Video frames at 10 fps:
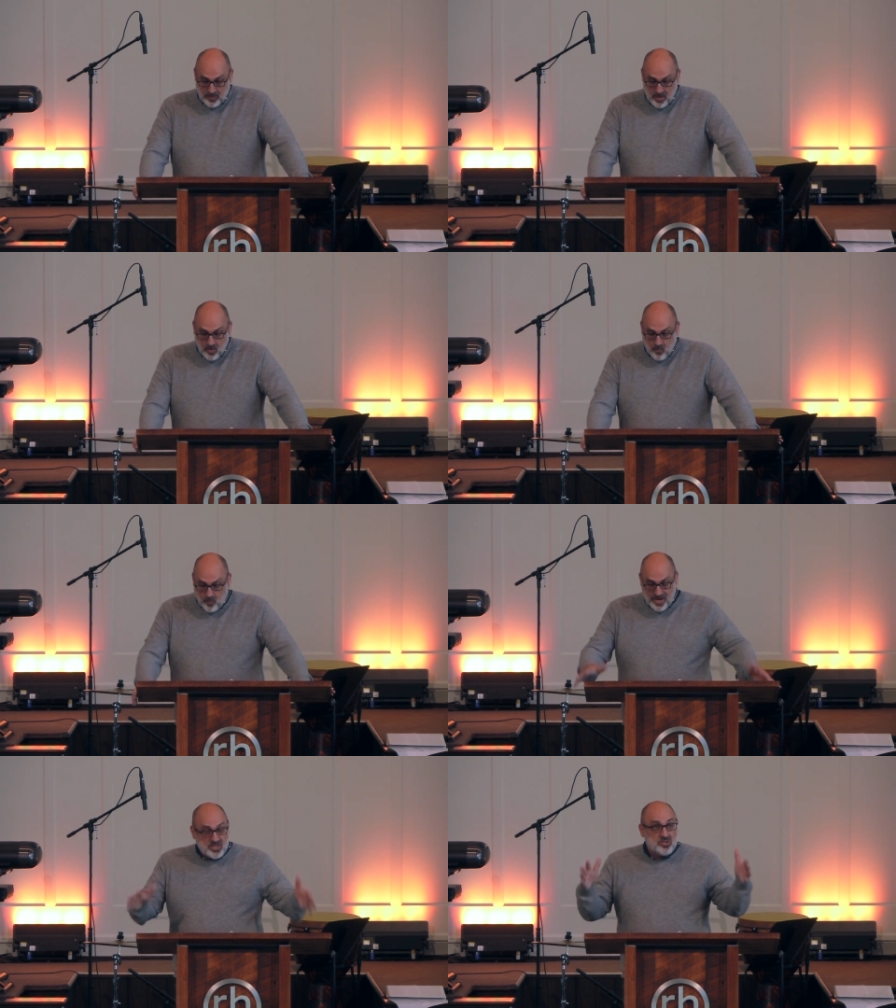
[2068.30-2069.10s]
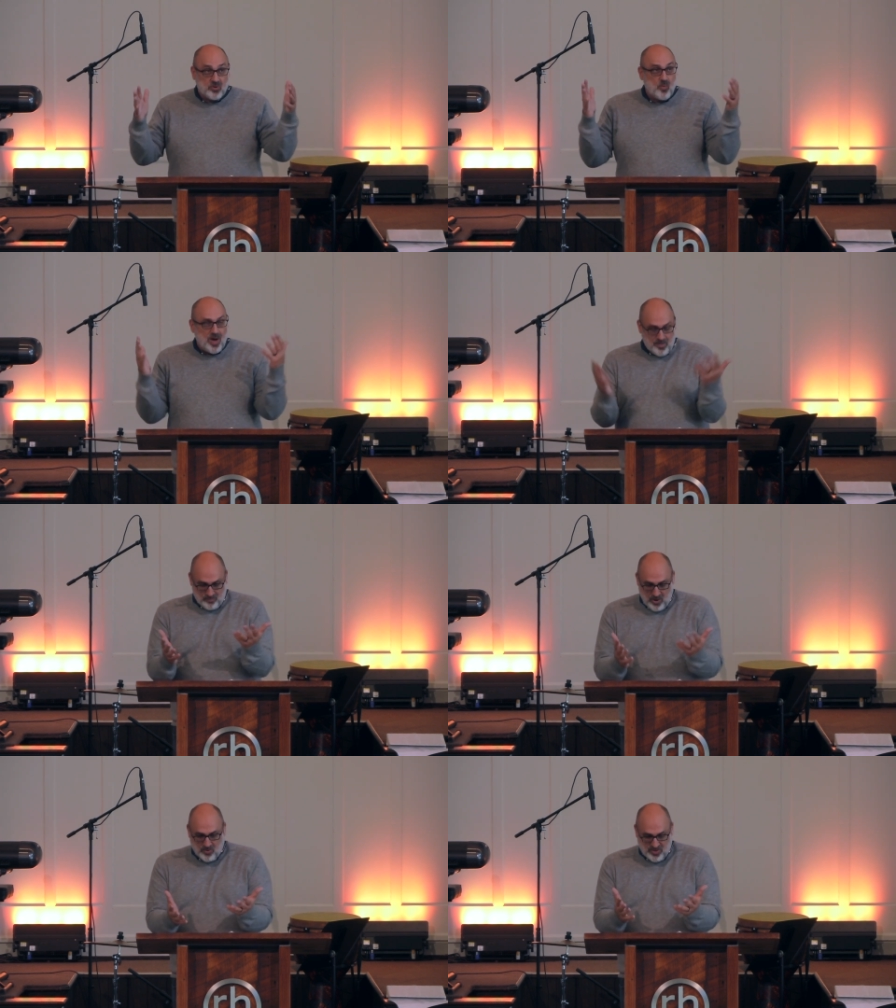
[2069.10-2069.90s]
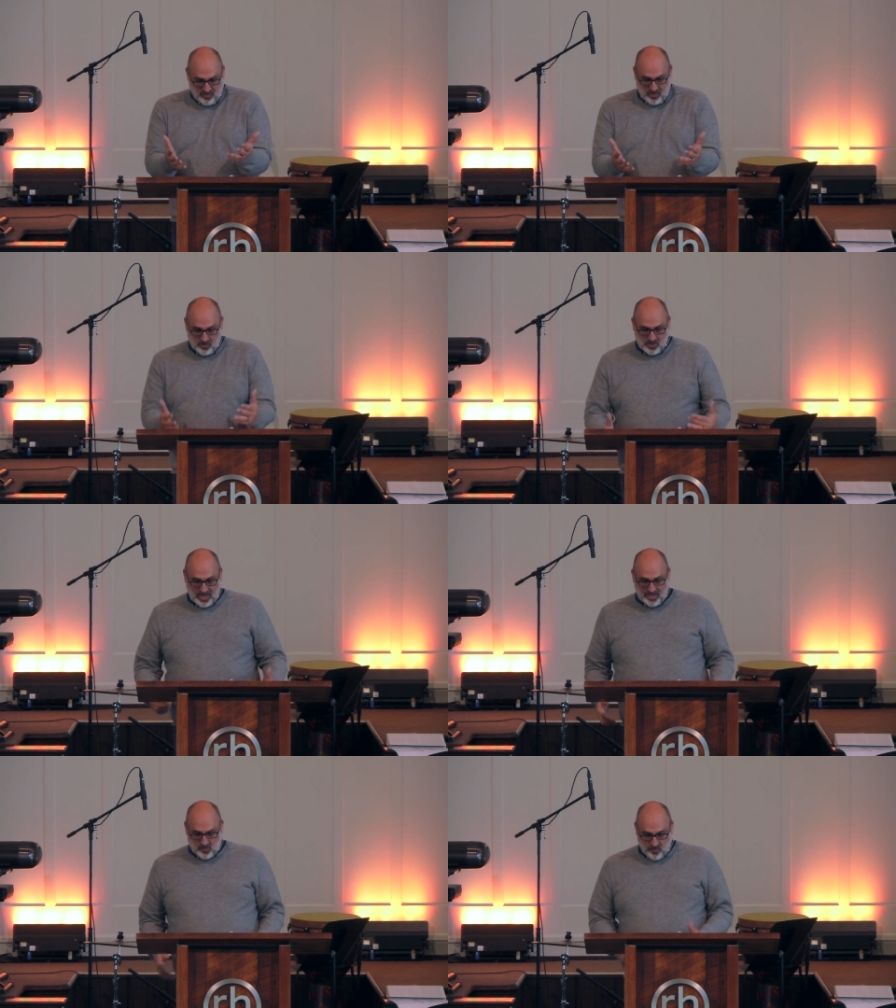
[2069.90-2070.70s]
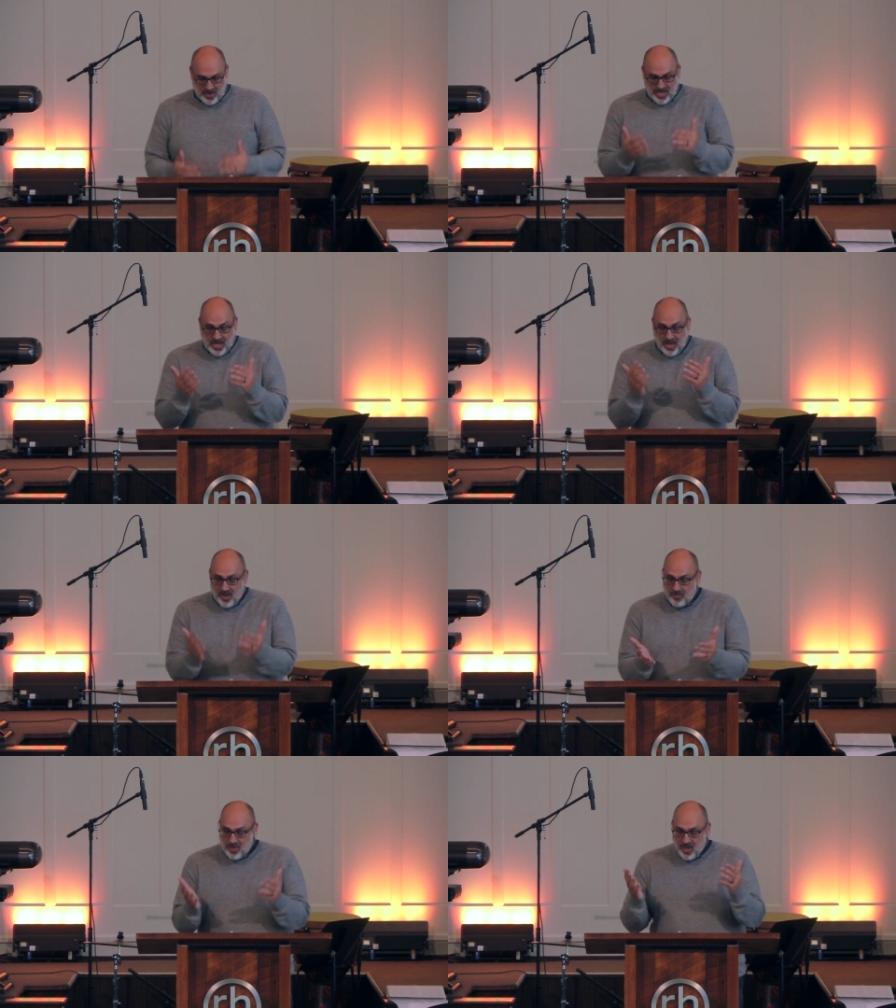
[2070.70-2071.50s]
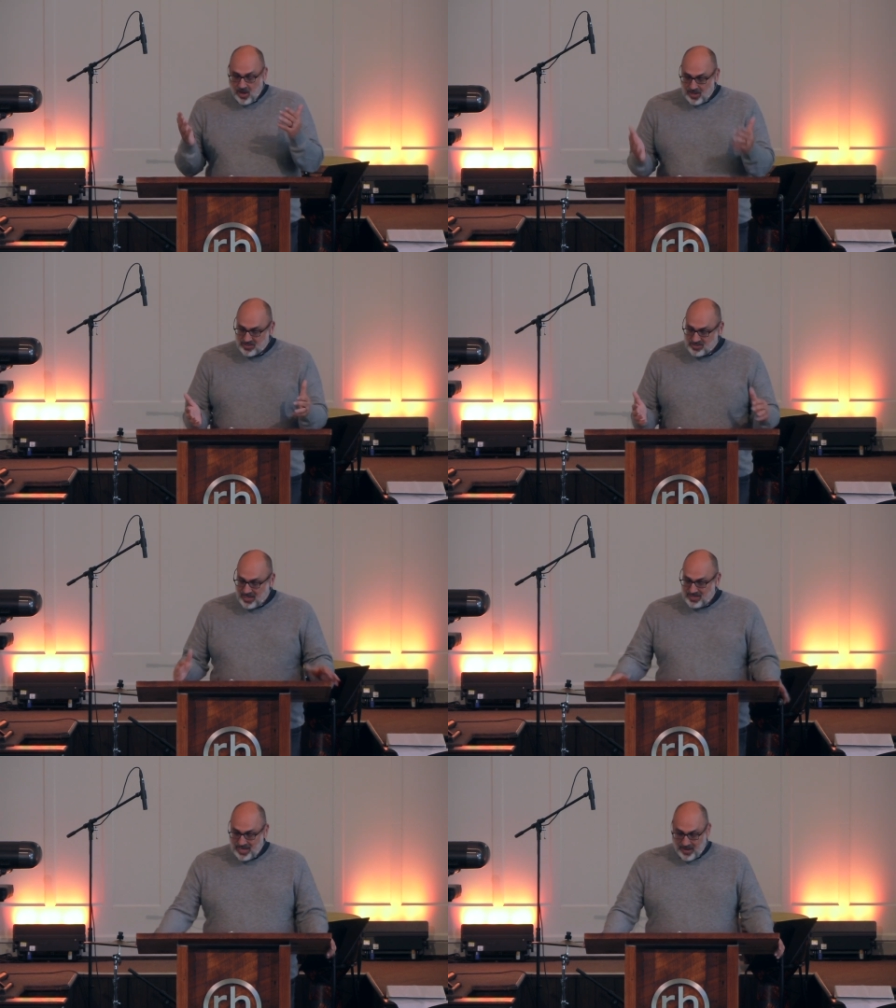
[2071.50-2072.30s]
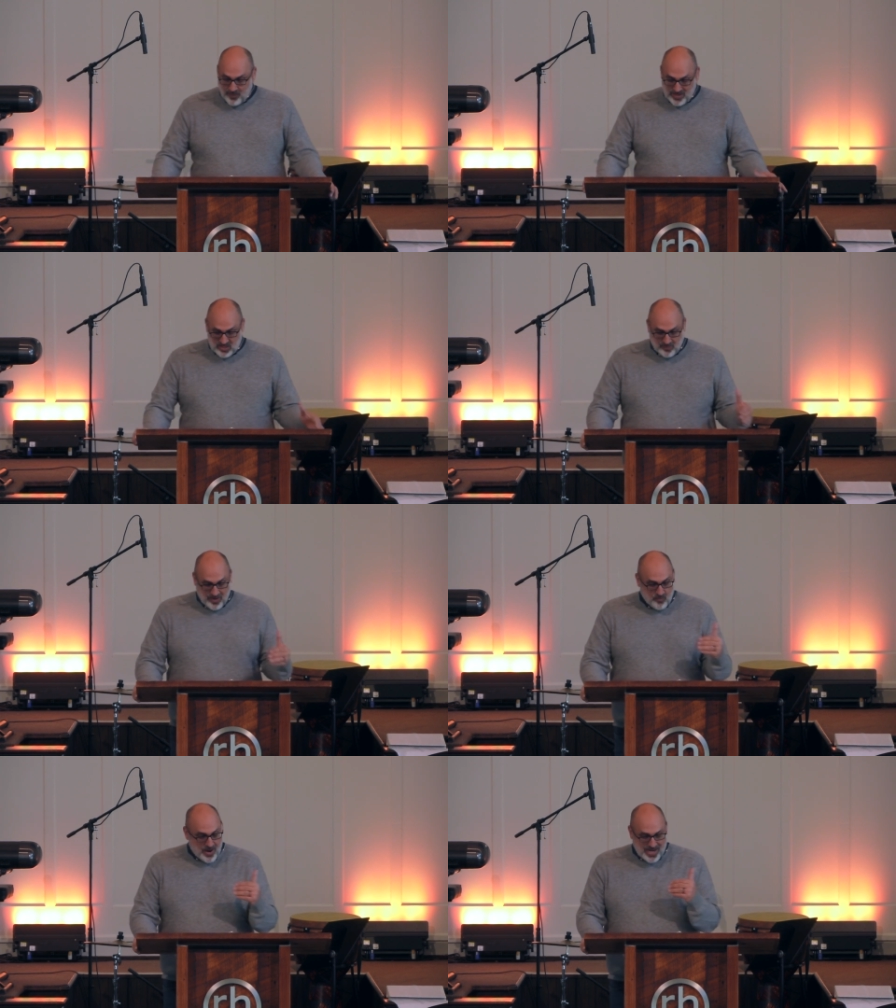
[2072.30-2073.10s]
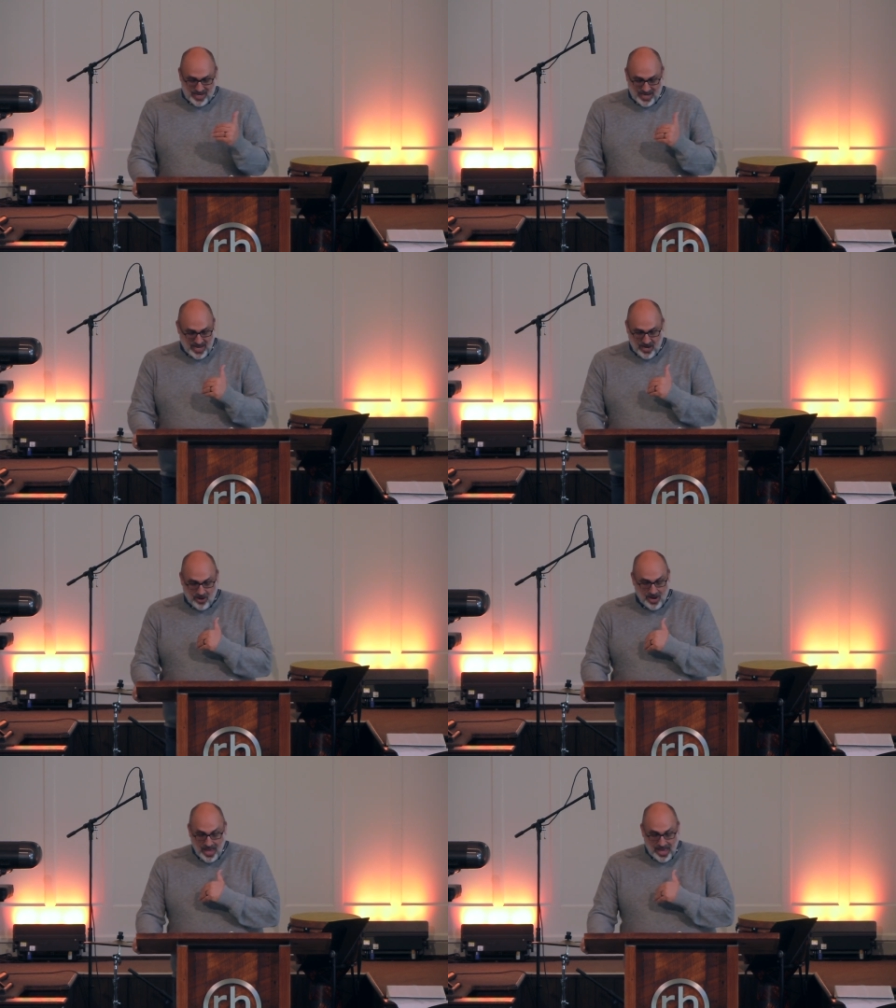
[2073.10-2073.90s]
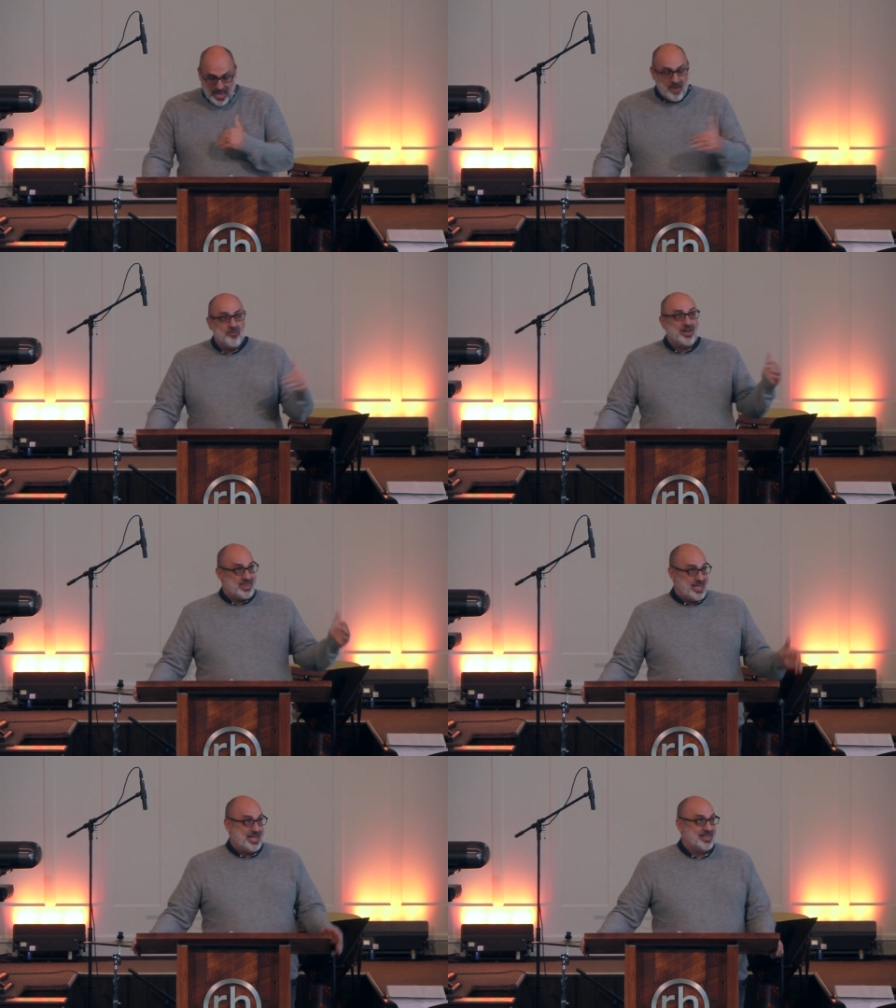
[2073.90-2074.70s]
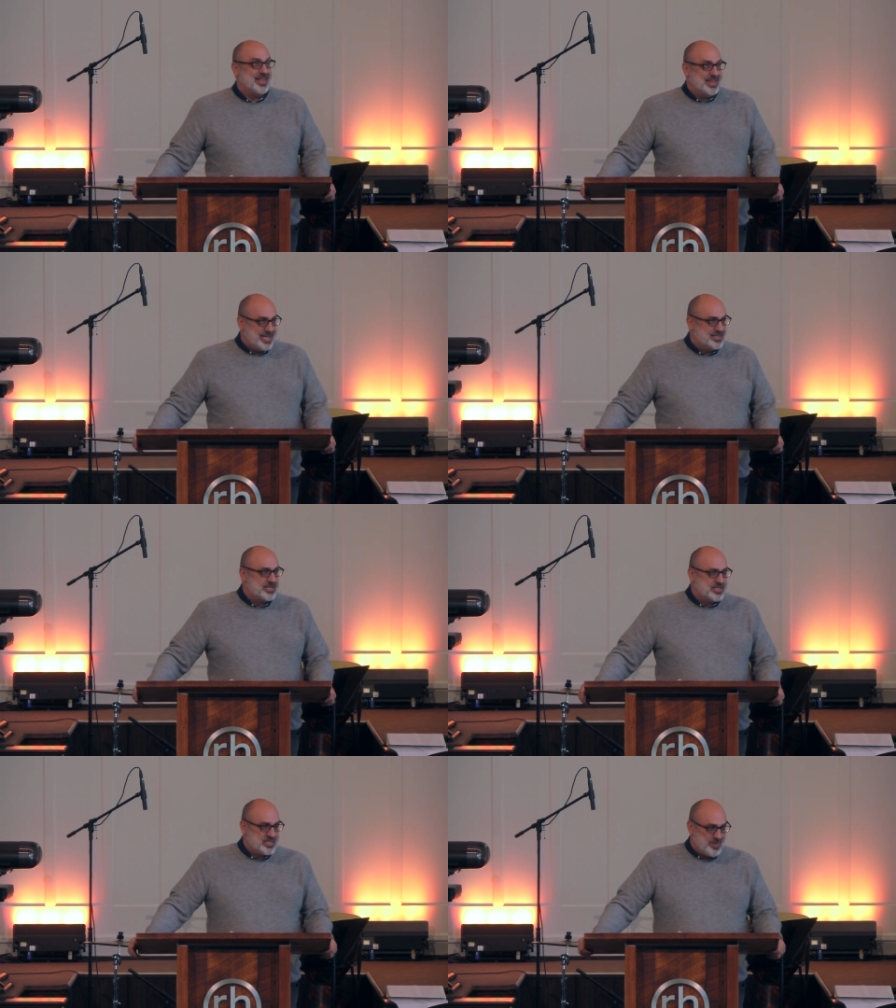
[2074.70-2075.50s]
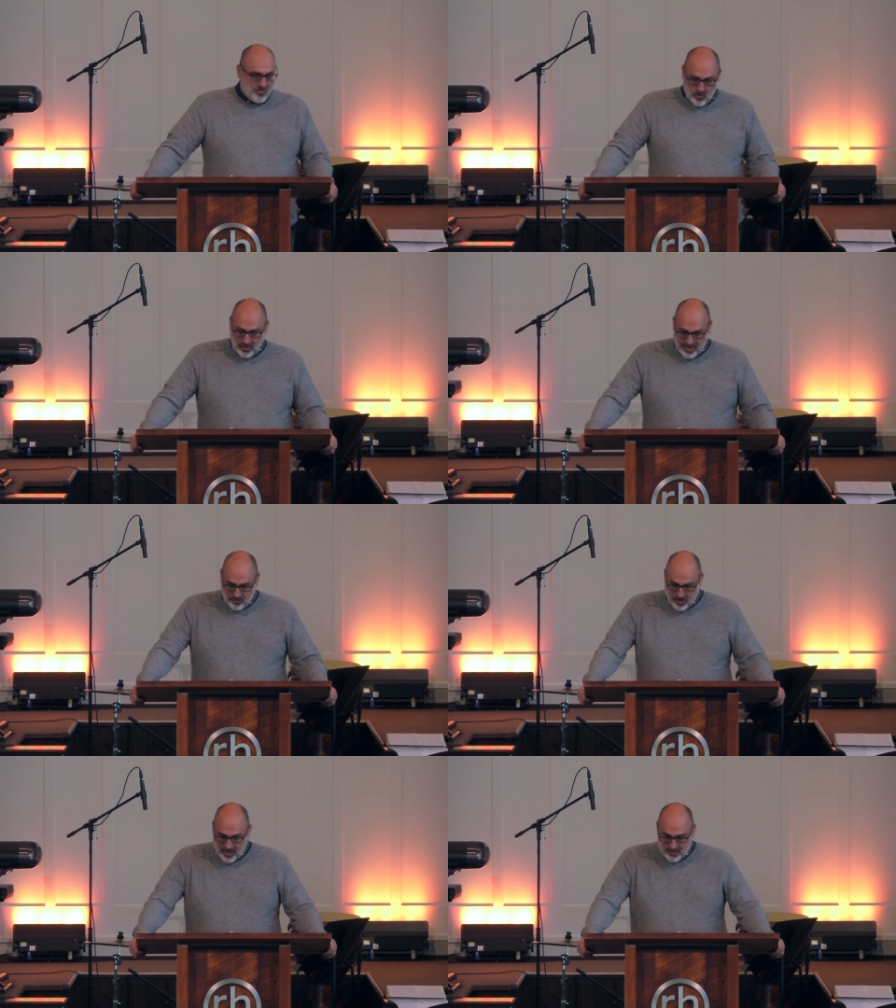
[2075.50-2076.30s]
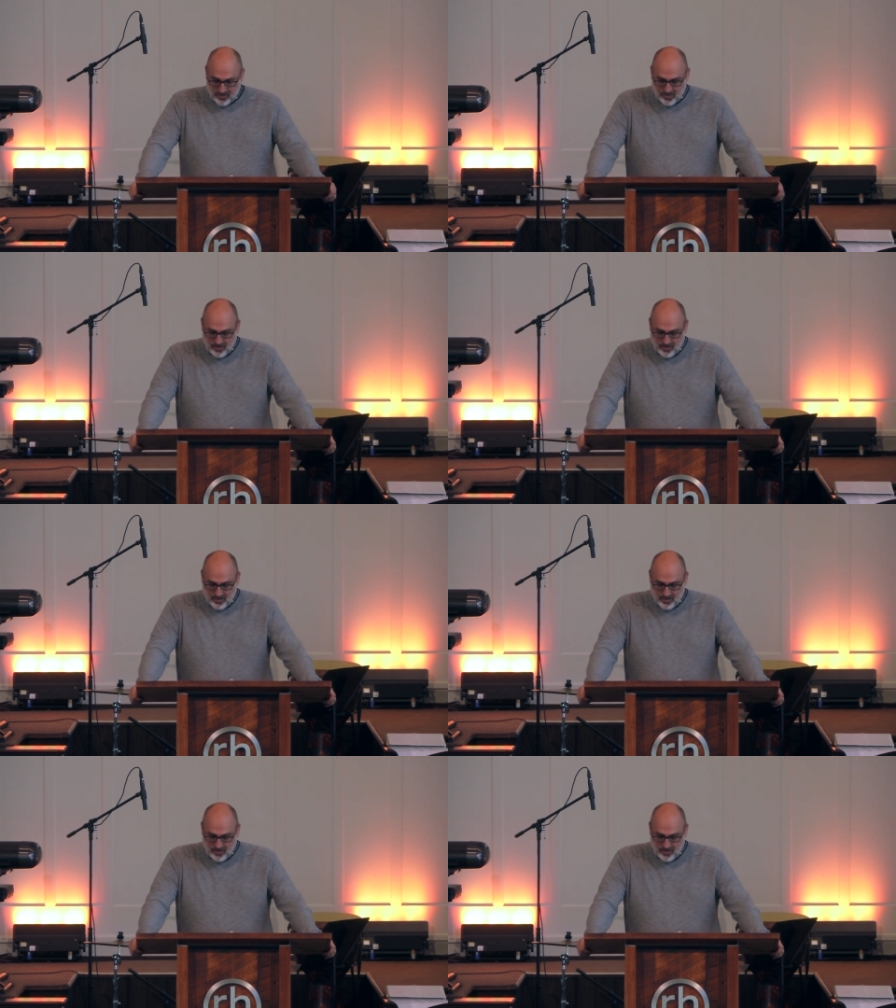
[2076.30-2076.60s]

We should want both of those things. When we come on Sunday, we should be ready to hear everything that leads us to be more like Christ.